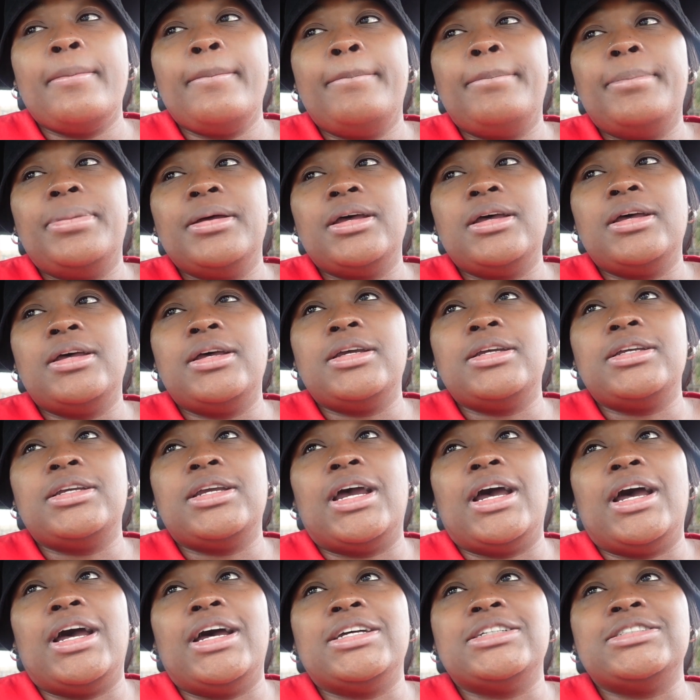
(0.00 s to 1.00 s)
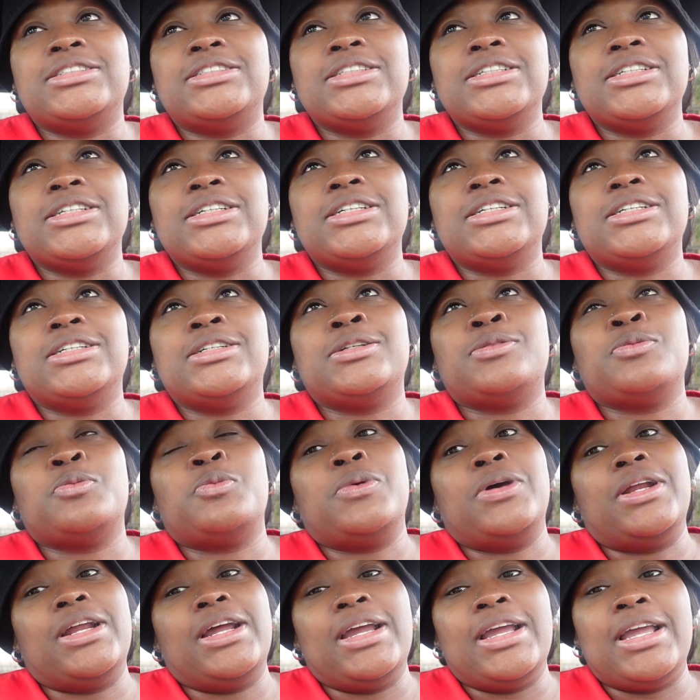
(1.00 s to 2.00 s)
but yeah, I did
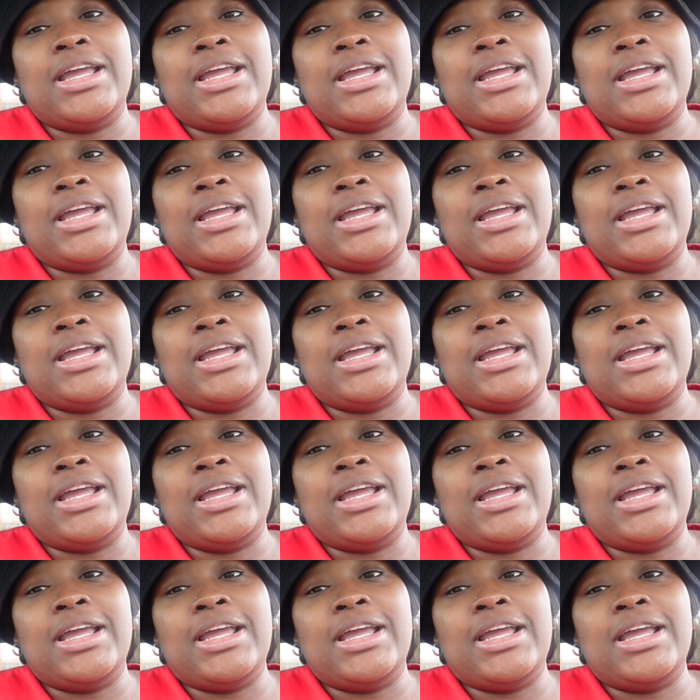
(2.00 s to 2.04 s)
what I